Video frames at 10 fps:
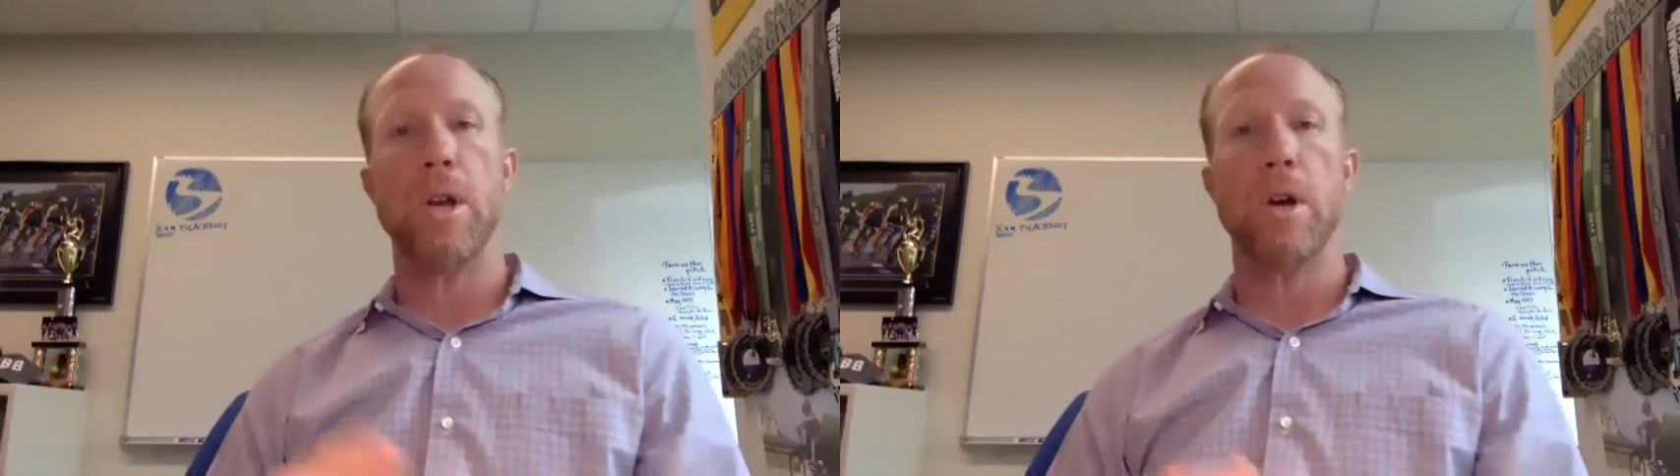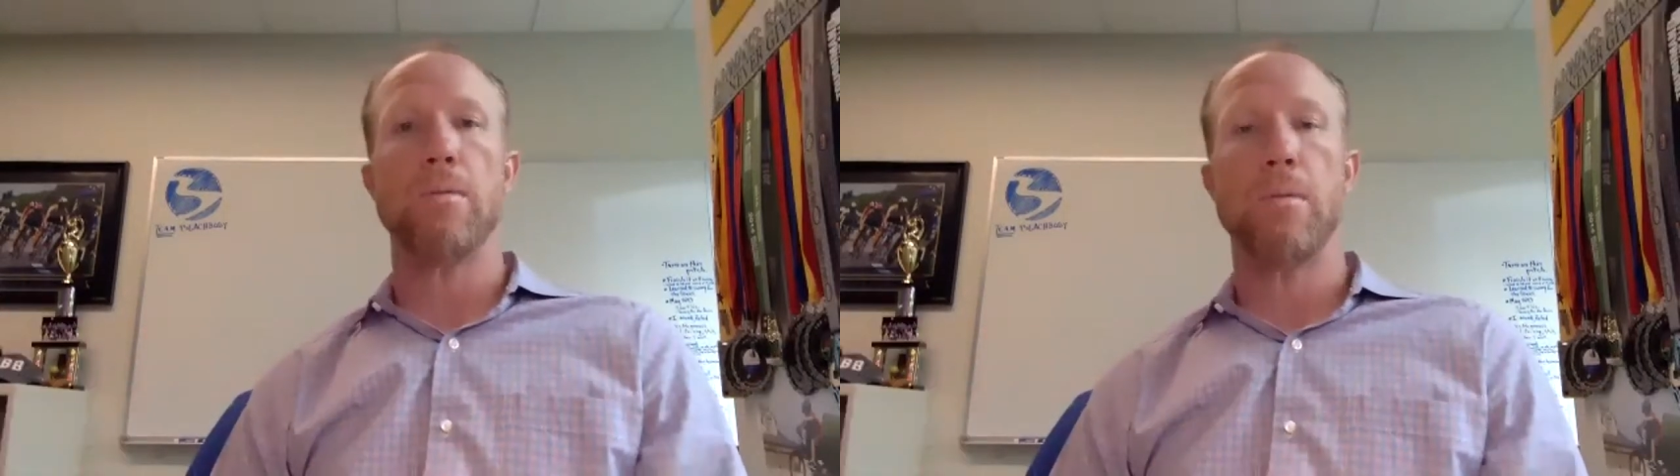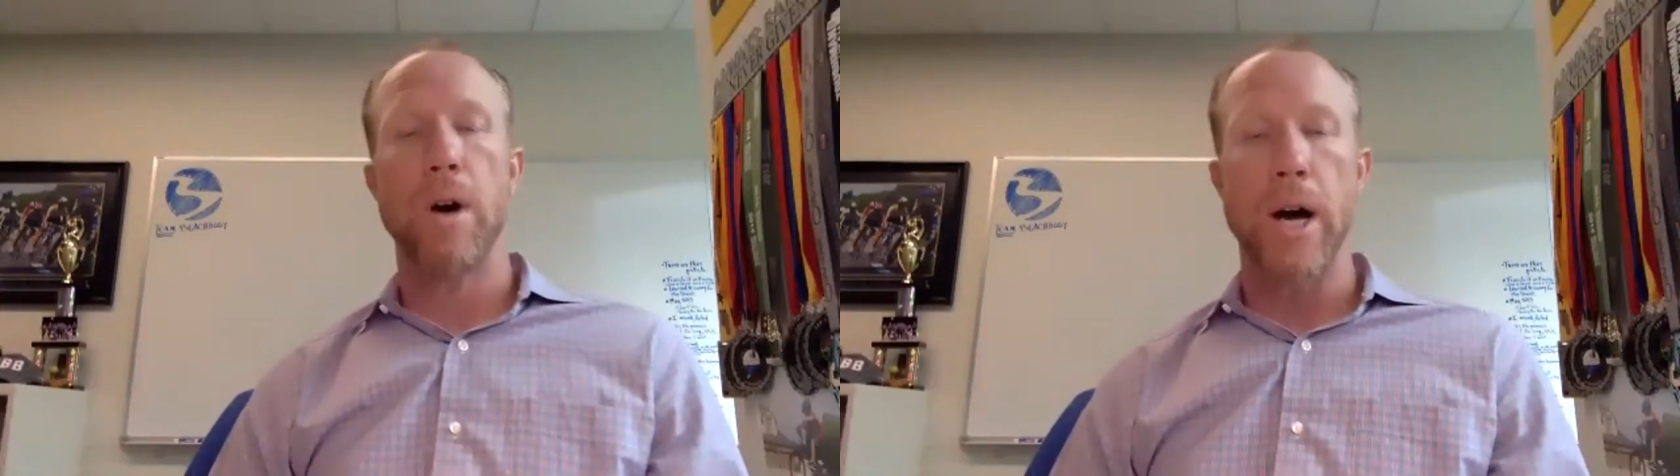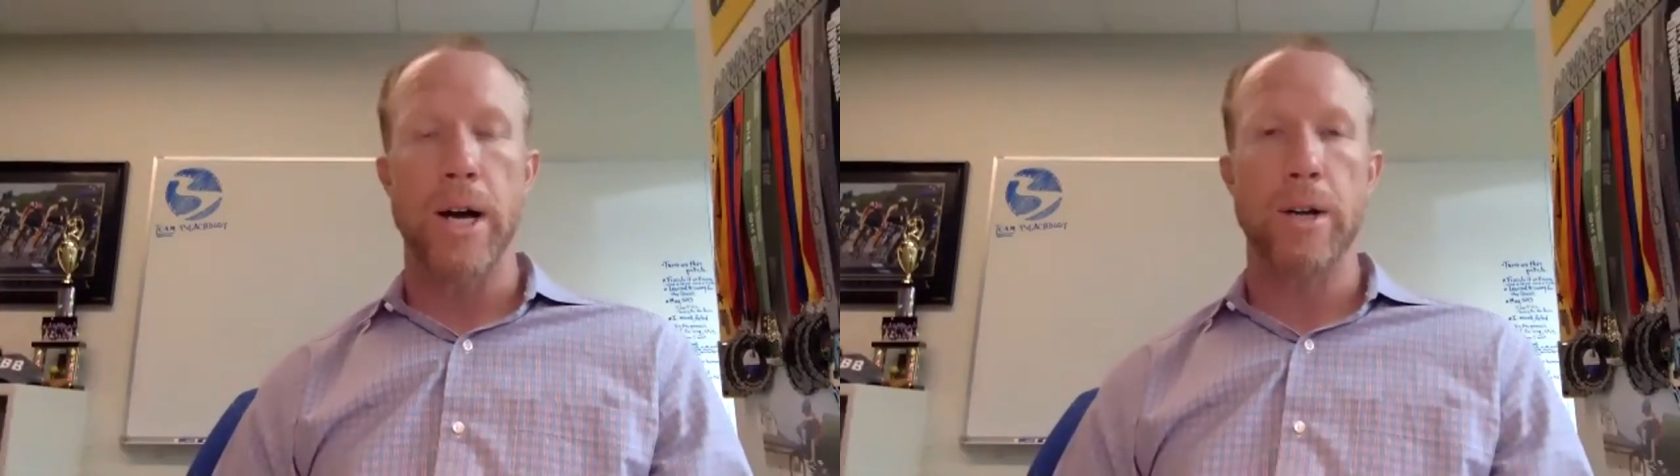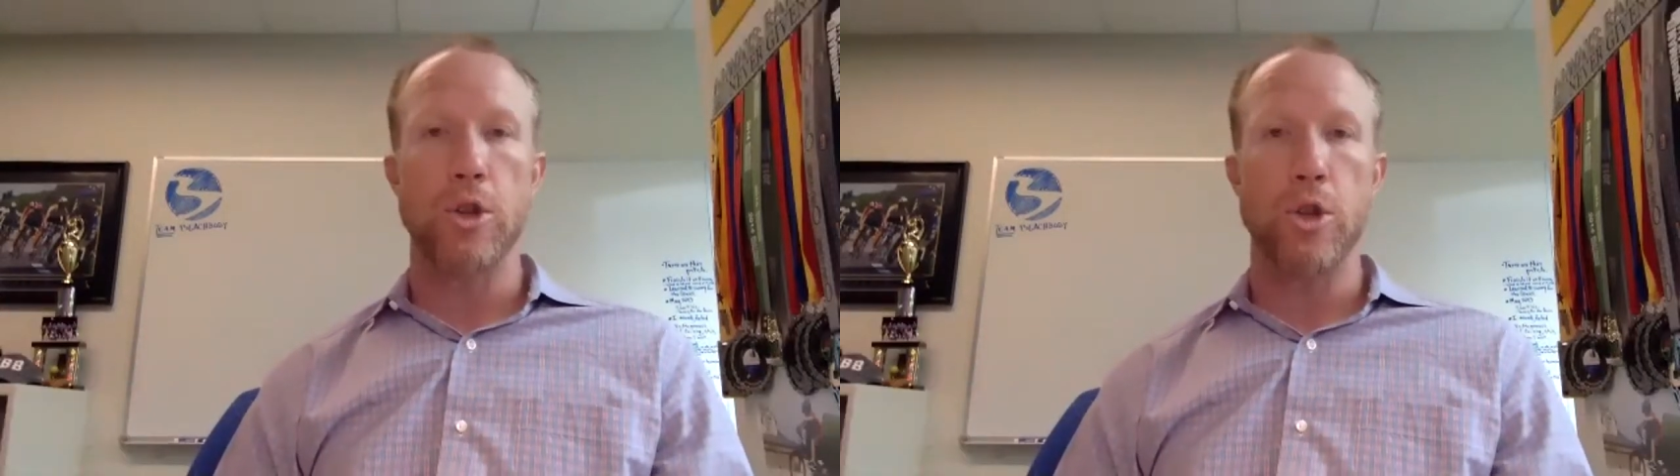know
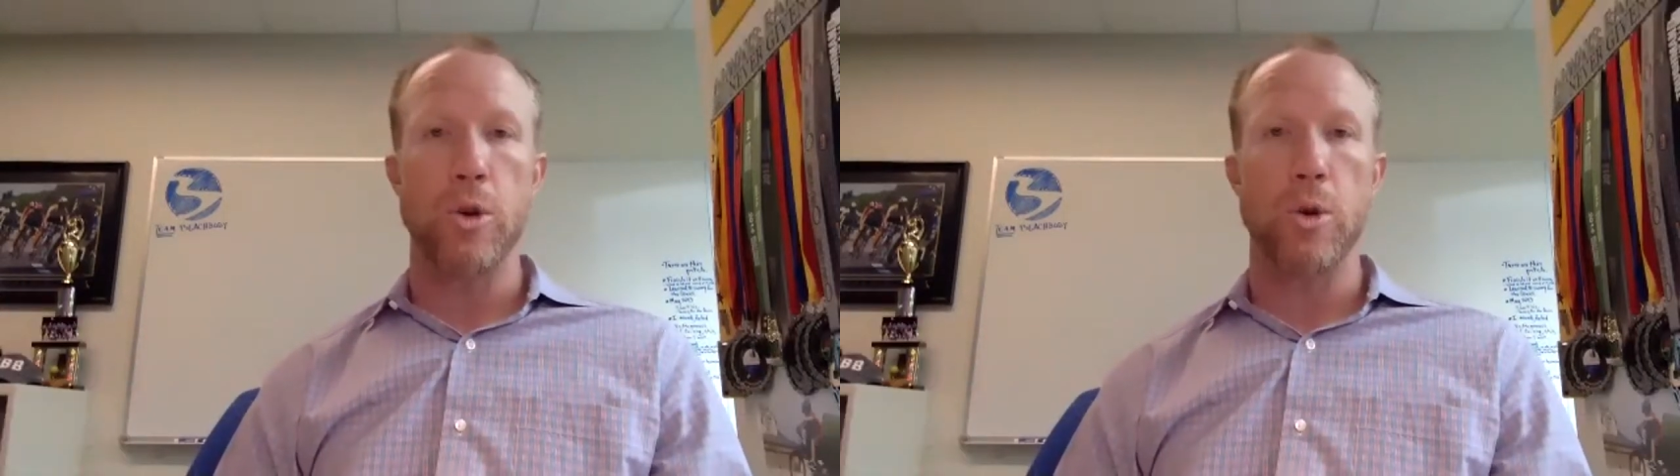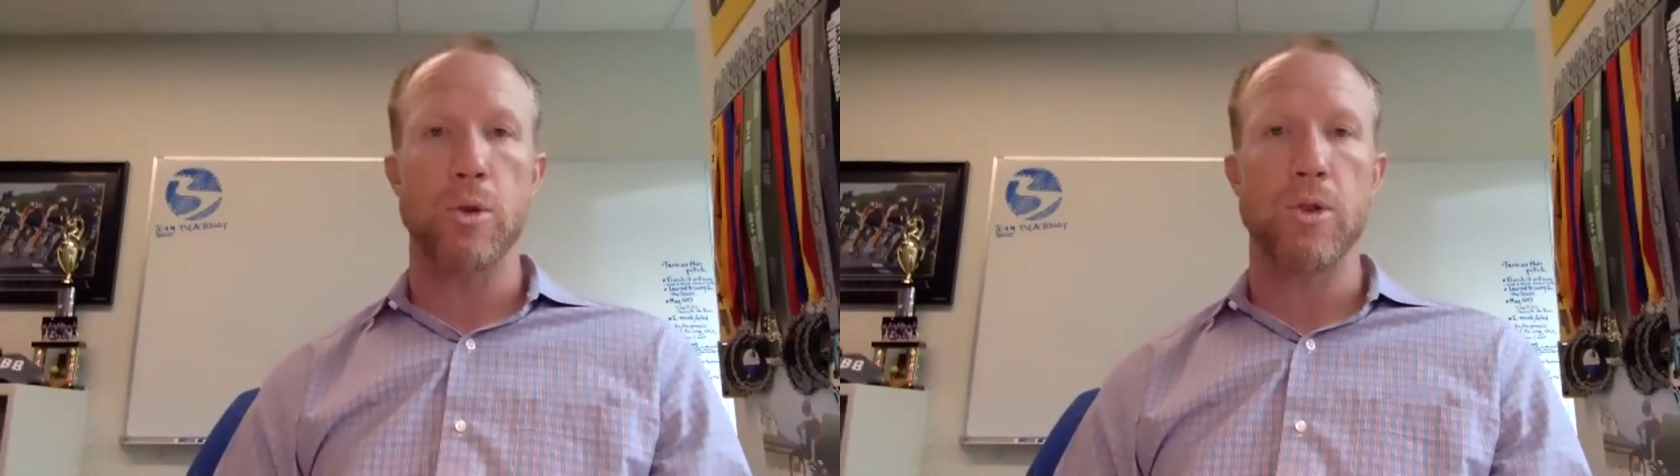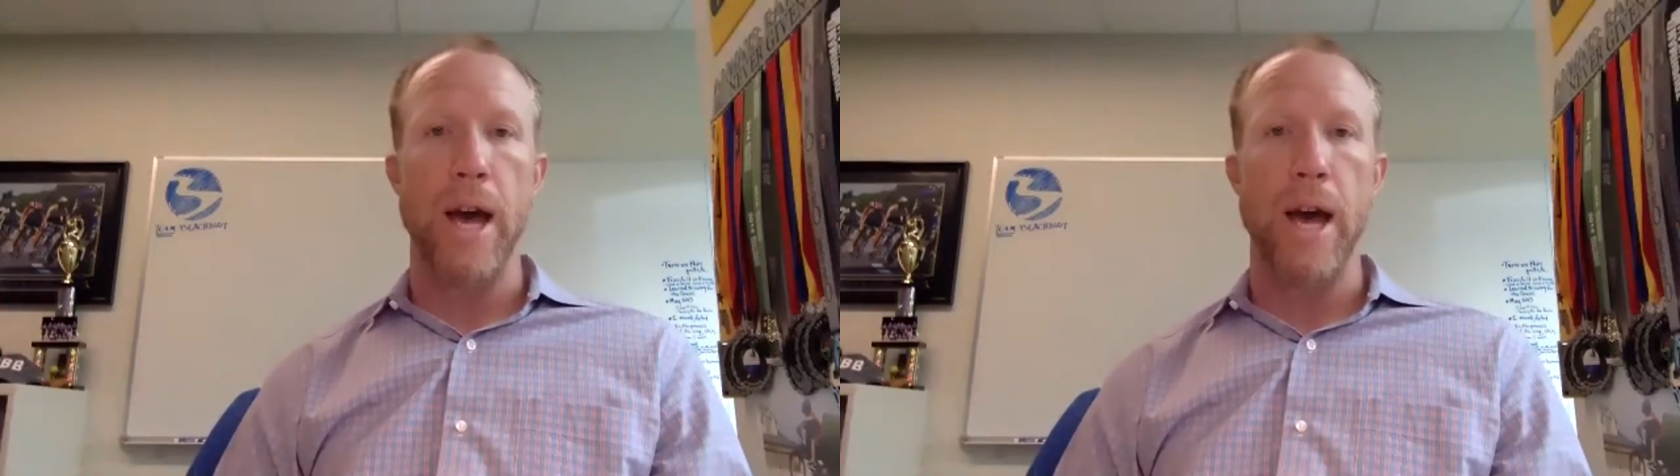uh, used